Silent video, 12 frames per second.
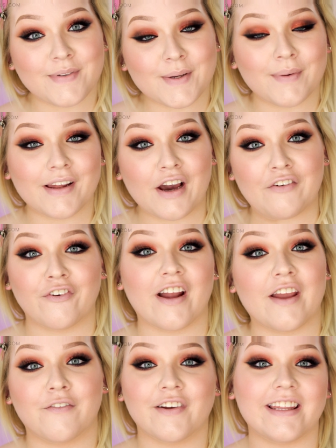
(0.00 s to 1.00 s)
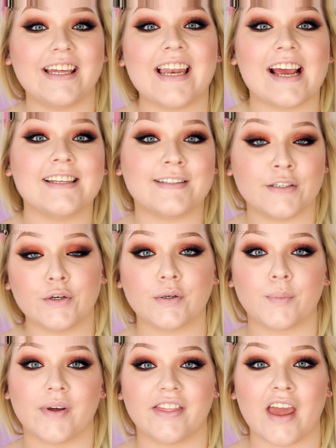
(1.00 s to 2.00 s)
lips, you want to go for a really nice
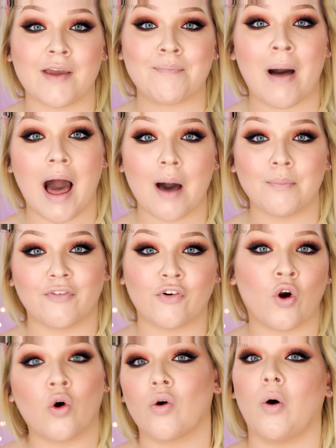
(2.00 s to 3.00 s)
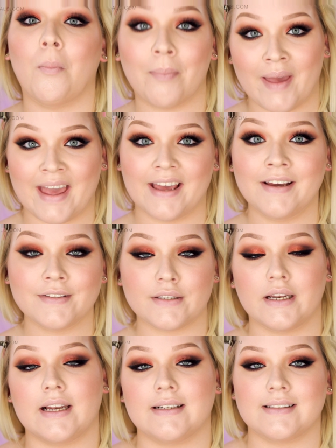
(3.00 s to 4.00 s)
nude with a pop of coral pink,
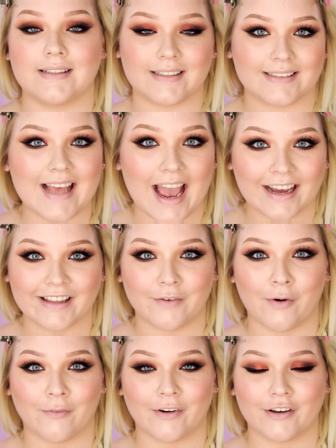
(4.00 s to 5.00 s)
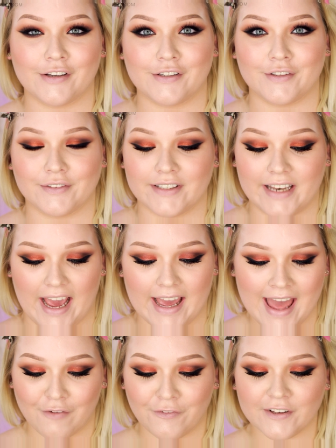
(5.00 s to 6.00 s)
so that is exactly what we're going to do
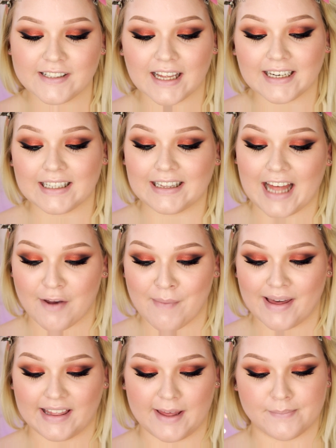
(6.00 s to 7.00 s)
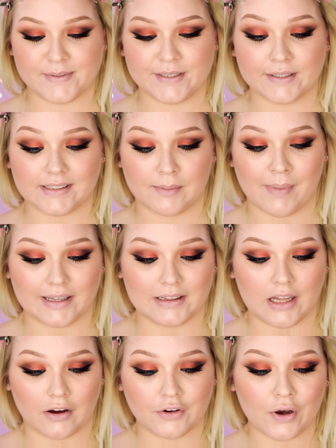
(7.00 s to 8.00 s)
today. I'm first going to line my lips using my
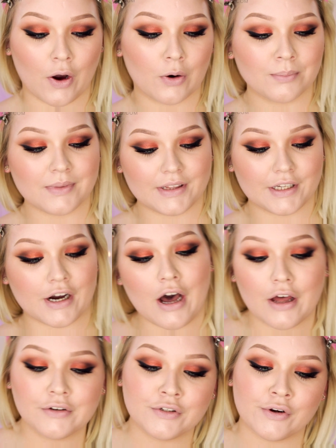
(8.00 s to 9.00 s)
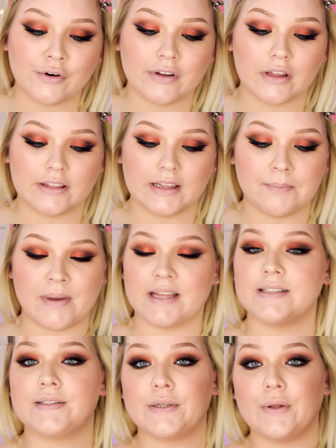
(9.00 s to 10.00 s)
Lancome Le Contour Lip
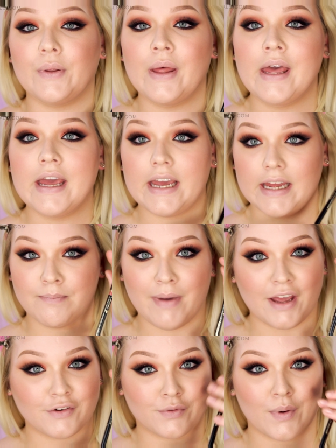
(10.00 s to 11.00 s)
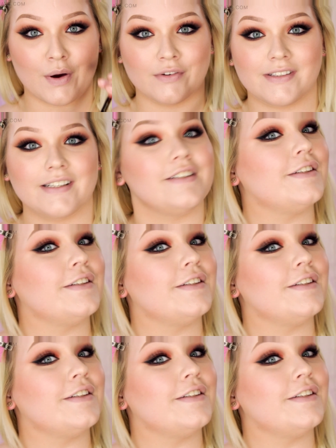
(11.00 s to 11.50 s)
Pencil in Beige Rose